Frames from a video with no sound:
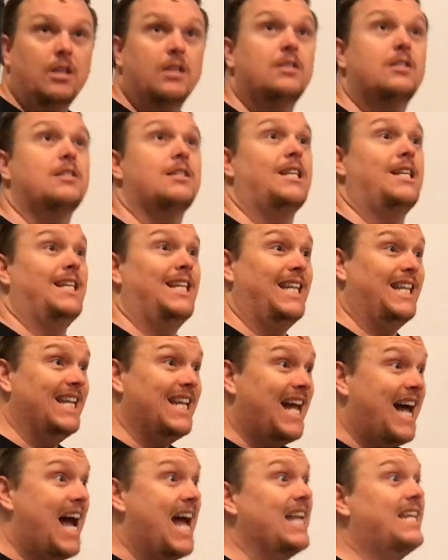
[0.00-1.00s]
This is a
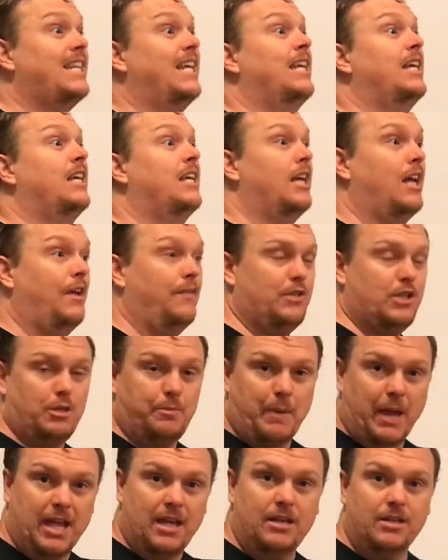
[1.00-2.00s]
lot of
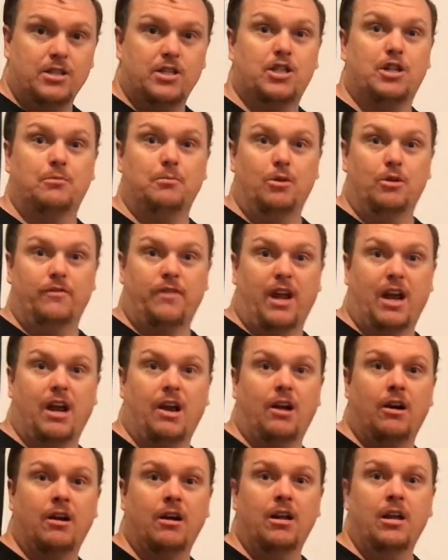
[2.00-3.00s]
space to move
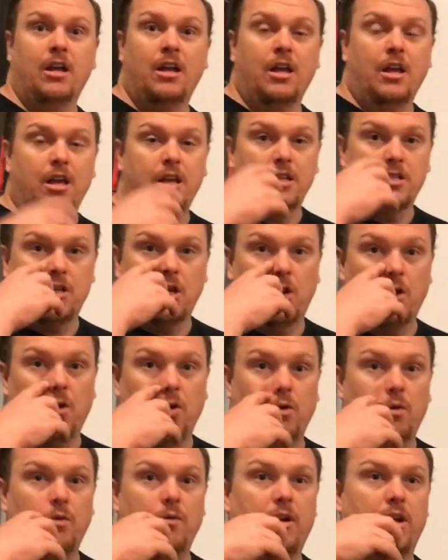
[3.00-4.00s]
air.
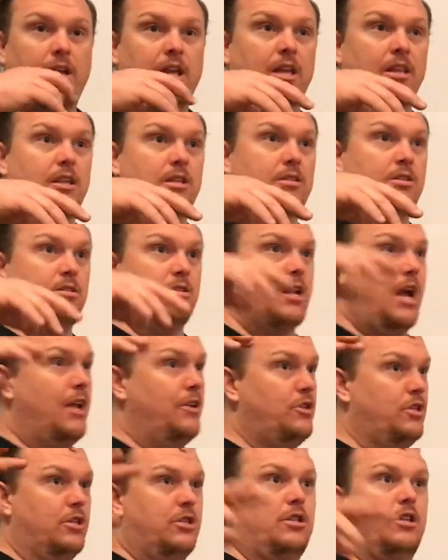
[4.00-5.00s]
So again, this is
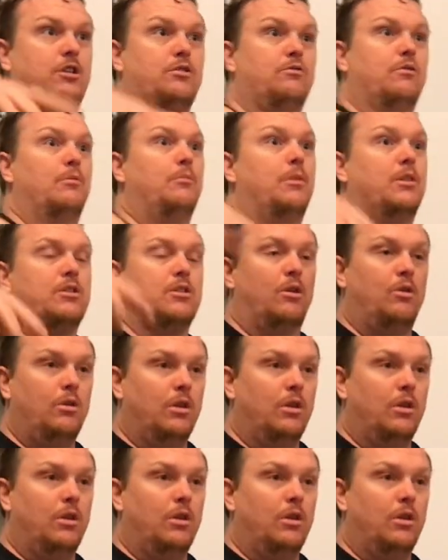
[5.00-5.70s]
not just this room, but it's a